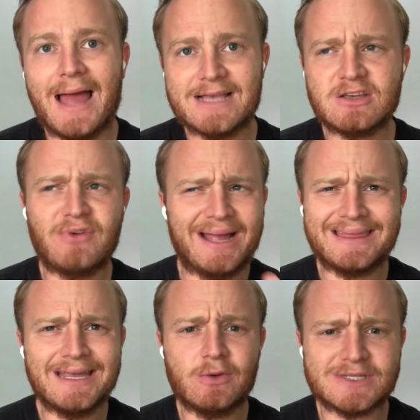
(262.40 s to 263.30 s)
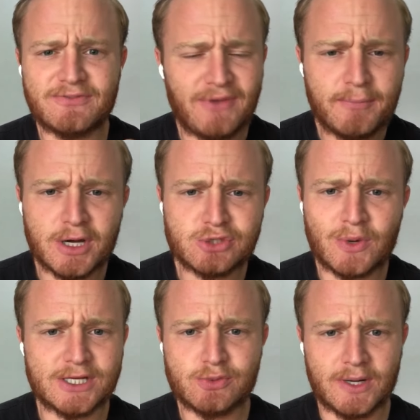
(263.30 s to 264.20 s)
As of, I think it was February
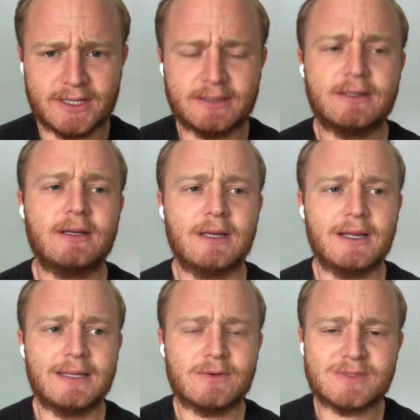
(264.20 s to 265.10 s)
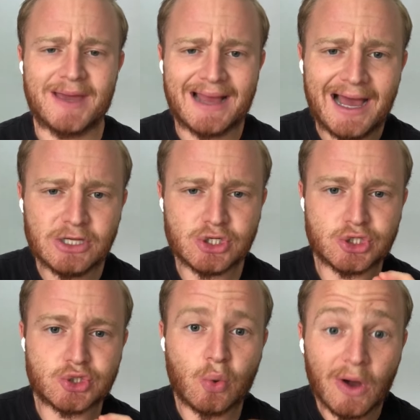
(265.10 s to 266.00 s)
twenty twenty, there was about one hundred
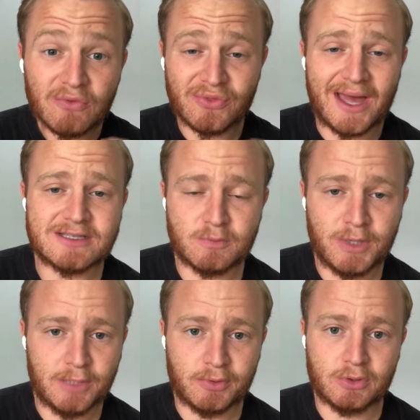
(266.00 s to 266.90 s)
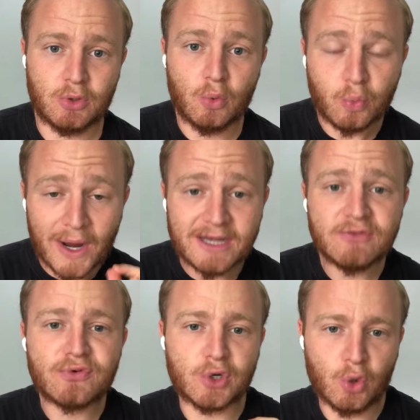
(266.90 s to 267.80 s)
twelve thousand people
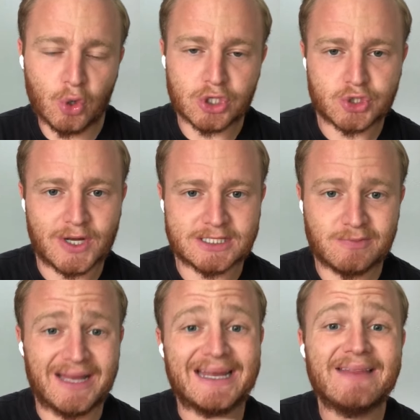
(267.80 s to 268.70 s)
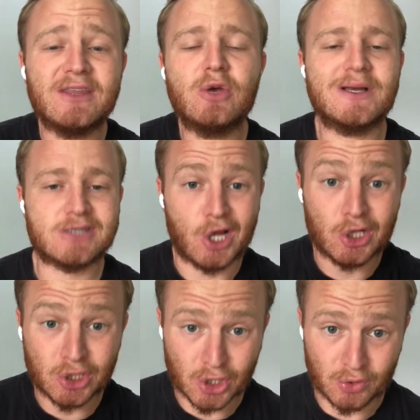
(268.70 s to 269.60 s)
waiting for an organ transplant in the U S
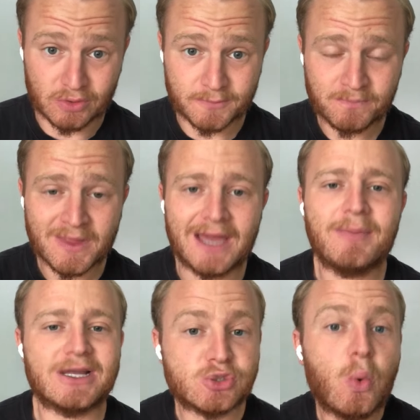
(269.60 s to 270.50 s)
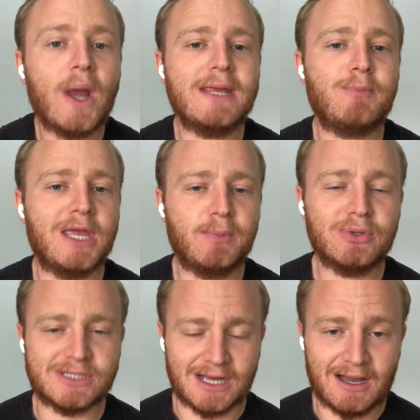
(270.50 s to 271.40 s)
alone. And about twenty
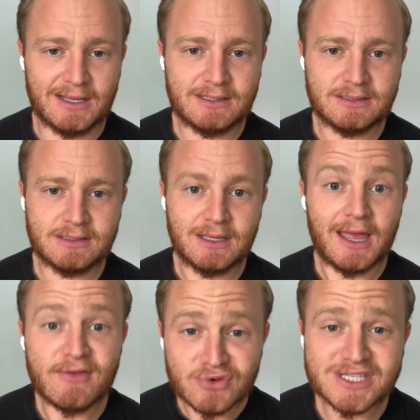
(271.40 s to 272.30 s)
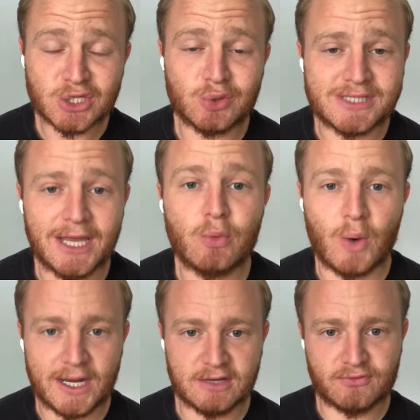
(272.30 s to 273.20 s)
people die every single day
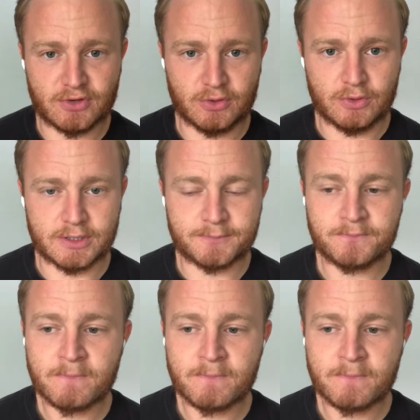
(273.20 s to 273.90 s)
waiting for an organ.